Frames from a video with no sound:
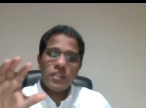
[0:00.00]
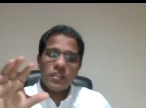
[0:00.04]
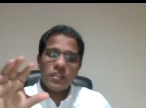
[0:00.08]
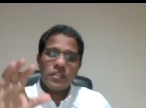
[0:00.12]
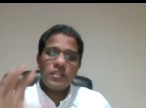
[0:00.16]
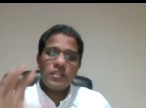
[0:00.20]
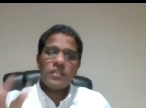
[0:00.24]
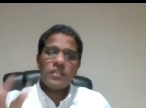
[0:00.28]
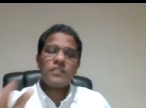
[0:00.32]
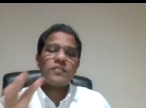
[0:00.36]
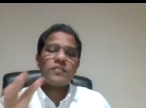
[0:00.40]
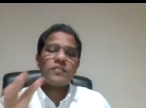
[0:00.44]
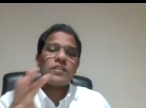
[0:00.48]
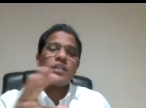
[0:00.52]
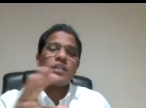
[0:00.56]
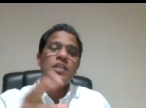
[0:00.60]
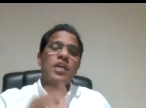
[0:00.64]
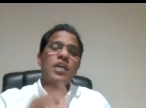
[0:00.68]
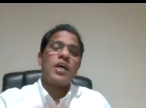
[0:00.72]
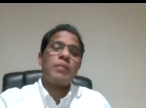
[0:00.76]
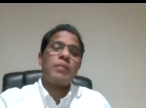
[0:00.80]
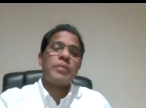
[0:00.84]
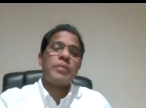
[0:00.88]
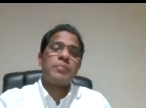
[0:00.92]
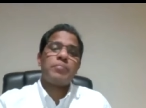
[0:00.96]
this,
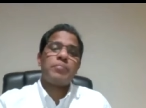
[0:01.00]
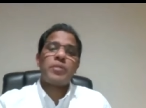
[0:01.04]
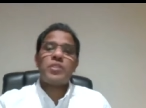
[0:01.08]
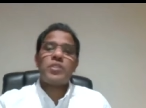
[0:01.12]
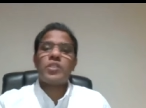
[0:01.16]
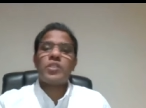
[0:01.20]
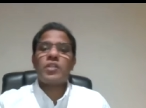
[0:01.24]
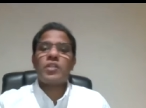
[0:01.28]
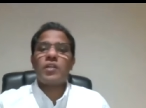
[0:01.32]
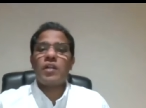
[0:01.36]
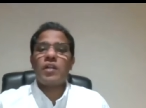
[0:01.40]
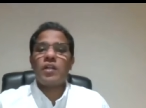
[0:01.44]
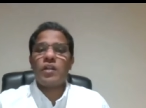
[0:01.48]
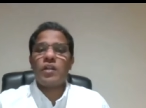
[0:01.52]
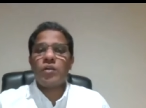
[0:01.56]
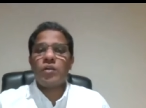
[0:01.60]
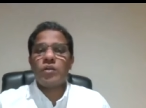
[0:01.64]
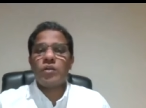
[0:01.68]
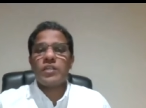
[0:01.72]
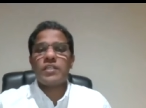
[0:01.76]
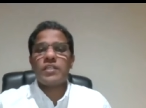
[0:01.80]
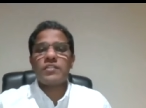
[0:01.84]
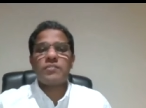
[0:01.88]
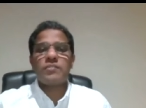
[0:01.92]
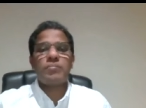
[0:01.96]
I mean, particular
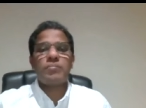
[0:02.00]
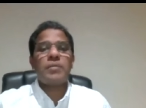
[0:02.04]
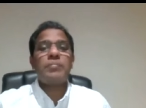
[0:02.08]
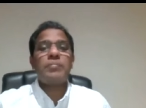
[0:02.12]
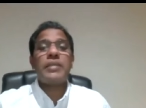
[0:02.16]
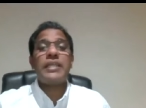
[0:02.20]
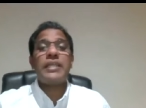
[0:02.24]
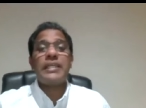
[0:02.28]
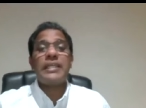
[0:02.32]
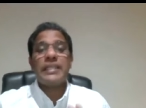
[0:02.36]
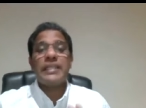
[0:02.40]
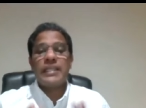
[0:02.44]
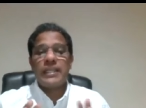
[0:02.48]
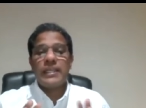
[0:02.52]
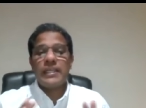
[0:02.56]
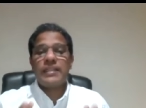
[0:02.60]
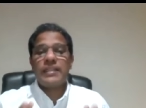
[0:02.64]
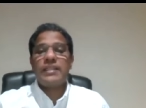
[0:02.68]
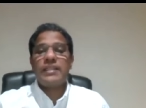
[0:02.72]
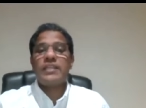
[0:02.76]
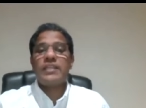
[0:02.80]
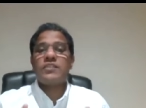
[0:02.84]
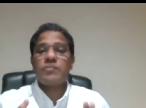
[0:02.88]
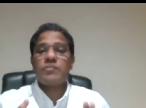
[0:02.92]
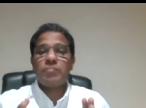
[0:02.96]
locust, maybe
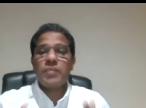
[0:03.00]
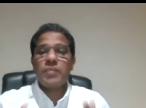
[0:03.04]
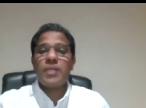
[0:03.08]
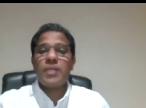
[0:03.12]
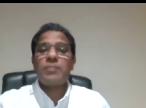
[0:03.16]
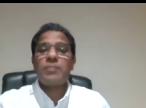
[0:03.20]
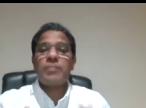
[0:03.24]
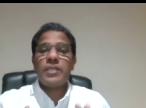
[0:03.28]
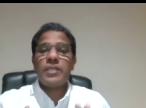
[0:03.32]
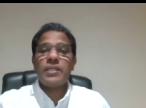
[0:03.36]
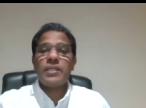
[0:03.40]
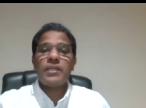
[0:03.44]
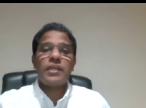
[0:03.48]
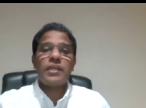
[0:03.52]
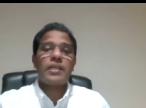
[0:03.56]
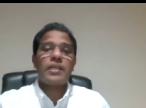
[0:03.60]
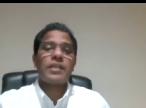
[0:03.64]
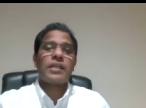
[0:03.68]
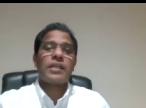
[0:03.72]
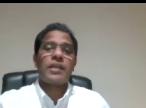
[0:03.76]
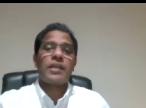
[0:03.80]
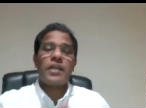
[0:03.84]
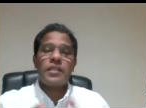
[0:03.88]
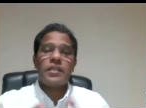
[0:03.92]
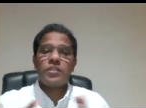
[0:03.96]
this may be a
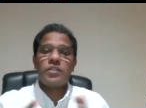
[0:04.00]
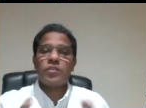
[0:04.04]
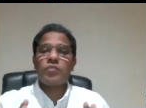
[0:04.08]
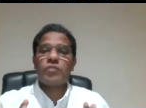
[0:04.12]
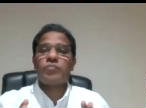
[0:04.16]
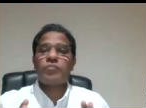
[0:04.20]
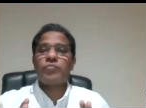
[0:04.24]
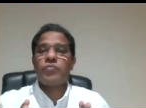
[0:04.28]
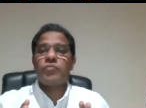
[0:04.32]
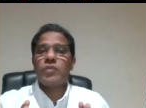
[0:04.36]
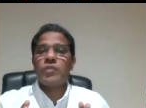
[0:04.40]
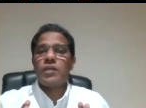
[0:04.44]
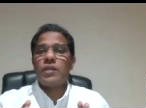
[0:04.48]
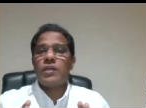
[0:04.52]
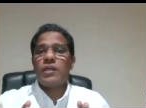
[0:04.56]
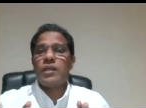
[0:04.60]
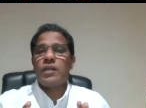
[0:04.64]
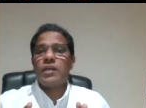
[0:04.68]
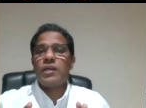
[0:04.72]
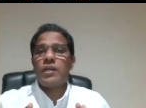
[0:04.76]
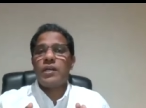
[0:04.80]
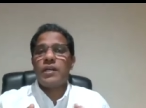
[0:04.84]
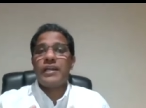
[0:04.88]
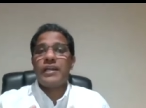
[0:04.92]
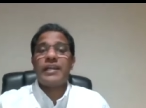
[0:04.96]
kind of
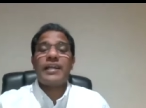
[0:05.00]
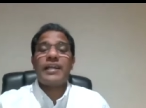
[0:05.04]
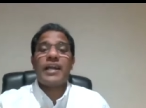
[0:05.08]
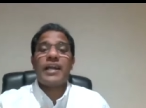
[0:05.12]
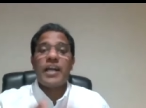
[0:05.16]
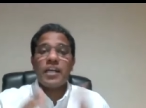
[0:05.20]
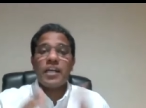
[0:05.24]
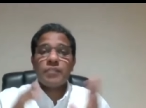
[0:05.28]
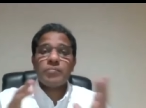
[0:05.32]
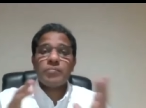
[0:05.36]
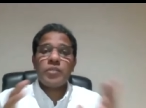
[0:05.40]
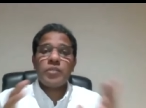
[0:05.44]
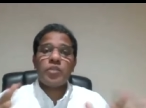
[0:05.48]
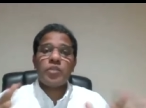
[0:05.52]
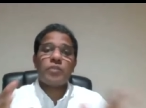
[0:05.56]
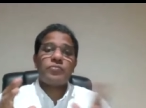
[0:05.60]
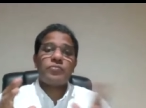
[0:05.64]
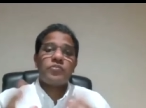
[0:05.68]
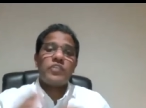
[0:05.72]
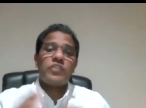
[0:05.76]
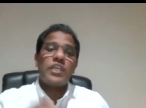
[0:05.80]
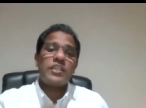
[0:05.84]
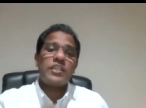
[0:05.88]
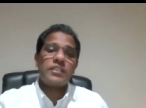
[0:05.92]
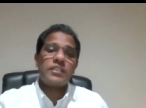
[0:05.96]
uh, an army of
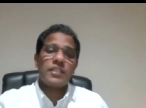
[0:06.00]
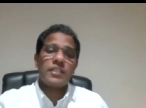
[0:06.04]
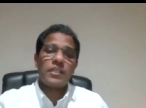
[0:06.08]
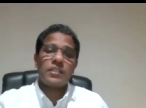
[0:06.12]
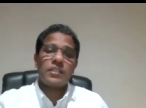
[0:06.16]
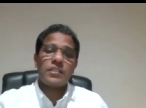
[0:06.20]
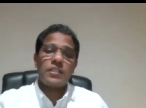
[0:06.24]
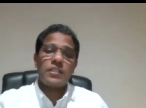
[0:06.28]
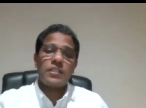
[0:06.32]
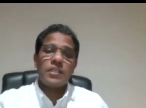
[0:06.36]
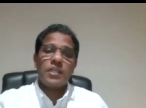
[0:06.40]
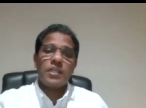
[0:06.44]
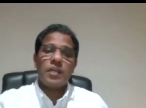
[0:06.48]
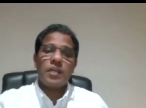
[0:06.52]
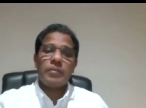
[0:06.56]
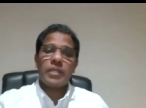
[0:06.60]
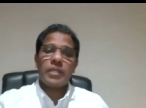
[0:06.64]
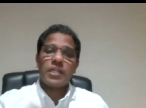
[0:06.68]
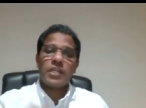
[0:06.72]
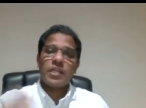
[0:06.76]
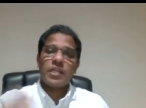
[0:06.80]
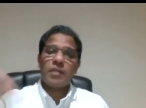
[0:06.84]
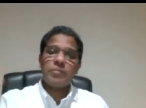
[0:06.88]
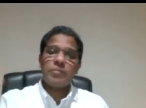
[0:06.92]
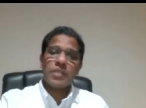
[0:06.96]
Satan, I mean,
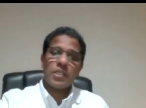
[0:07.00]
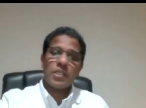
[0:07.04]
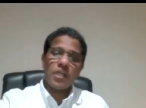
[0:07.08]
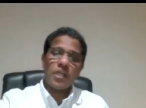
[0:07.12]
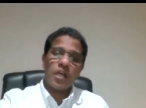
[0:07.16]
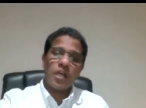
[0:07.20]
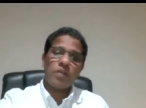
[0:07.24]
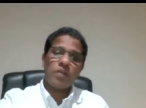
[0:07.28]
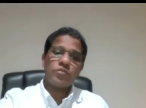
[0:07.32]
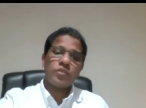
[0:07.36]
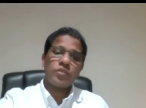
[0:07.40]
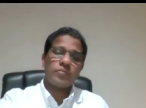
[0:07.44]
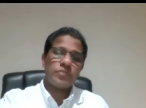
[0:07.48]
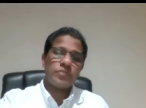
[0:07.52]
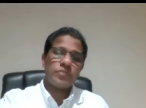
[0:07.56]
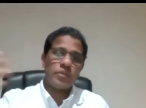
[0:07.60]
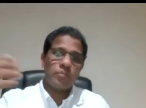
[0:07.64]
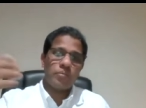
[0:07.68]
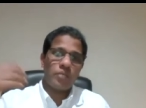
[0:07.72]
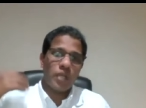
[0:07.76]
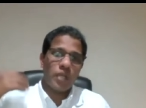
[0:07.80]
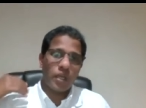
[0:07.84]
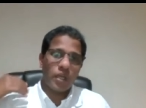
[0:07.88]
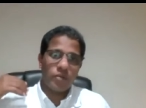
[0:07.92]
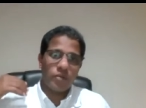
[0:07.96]
coming out of the,
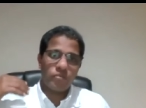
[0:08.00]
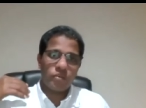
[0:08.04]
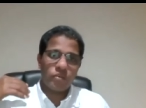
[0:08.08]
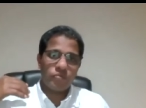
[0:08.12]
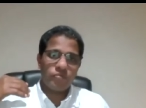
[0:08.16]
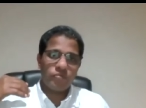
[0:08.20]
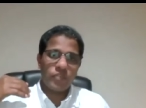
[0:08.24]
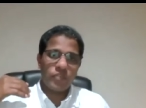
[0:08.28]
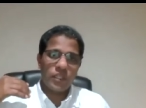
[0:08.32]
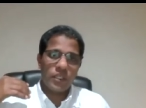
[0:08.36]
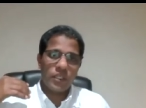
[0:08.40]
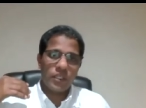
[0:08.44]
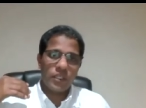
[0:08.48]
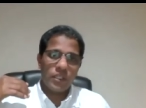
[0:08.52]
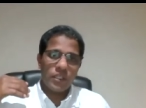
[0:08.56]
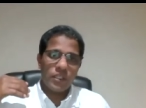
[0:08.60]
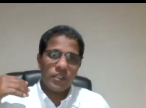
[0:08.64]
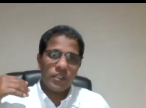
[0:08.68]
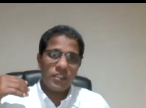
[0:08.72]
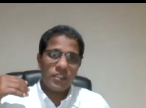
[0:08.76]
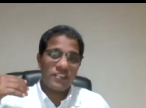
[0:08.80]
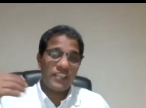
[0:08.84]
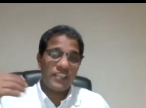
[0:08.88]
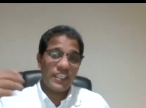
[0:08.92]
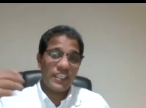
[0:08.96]
out of the
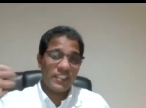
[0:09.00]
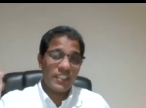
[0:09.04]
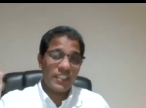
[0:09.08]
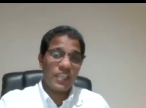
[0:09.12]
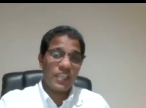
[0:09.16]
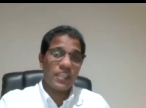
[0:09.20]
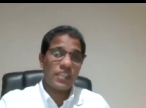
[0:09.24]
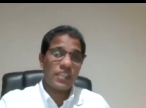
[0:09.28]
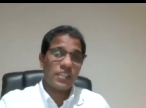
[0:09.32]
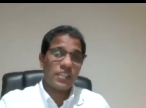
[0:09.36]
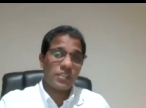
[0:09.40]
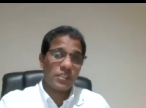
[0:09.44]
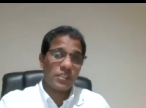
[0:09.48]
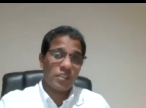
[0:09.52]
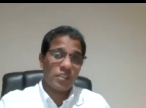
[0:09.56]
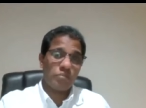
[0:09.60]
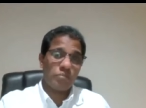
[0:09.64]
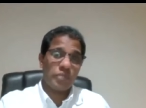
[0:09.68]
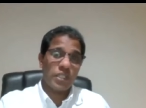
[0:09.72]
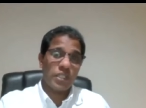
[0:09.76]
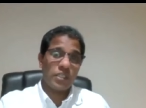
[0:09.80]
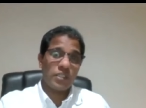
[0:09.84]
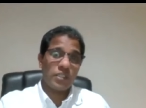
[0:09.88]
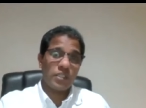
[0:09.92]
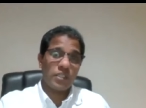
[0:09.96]
satanic, I
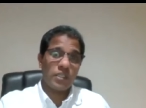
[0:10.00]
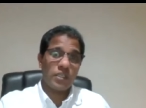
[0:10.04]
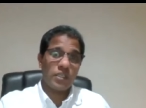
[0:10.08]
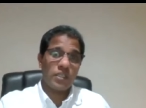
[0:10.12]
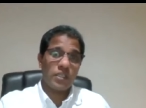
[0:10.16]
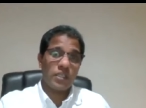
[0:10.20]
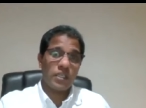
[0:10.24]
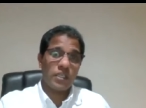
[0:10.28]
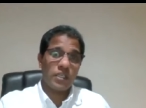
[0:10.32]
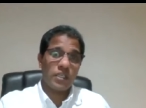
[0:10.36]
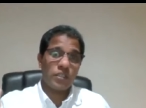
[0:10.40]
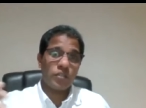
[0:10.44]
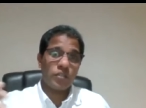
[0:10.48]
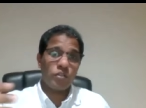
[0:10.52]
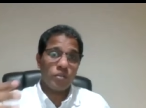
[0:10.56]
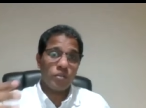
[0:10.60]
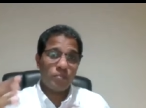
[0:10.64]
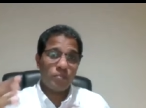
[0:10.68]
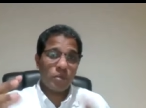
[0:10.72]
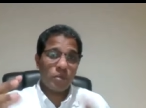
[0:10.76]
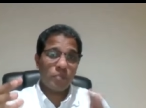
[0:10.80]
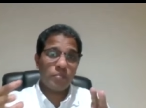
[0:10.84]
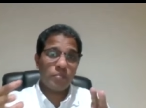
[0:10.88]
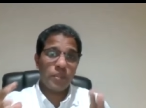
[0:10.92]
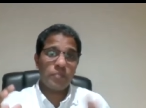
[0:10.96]
mean, uh, a group
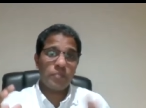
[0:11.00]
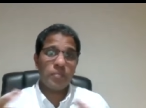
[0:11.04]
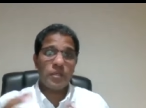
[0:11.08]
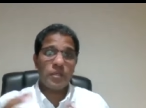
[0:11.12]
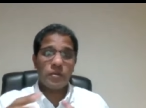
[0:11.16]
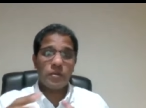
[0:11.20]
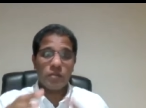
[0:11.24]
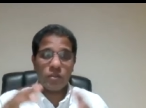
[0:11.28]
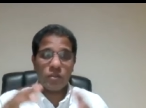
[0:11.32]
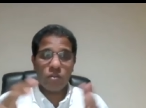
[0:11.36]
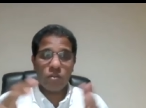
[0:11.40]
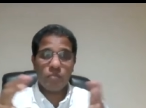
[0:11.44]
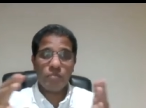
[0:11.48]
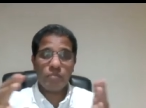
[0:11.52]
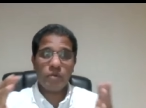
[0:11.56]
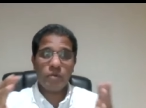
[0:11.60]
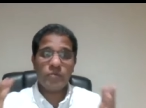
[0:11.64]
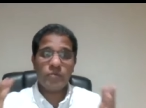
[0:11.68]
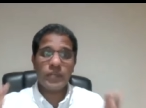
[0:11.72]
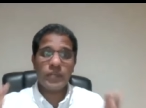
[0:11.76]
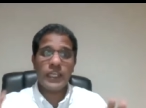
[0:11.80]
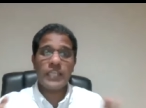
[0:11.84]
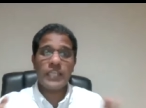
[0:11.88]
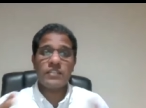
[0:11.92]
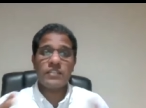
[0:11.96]
of people, group of
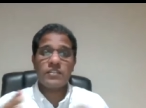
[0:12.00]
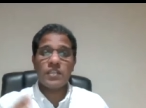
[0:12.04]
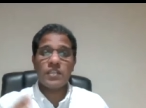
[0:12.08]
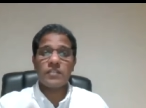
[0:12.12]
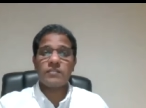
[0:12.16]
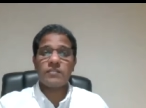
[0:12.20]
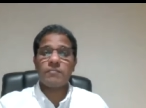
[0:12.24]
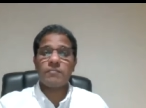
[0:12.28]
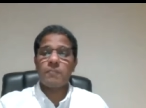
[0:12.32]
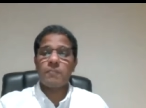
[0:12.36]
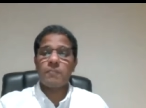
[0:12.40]
angels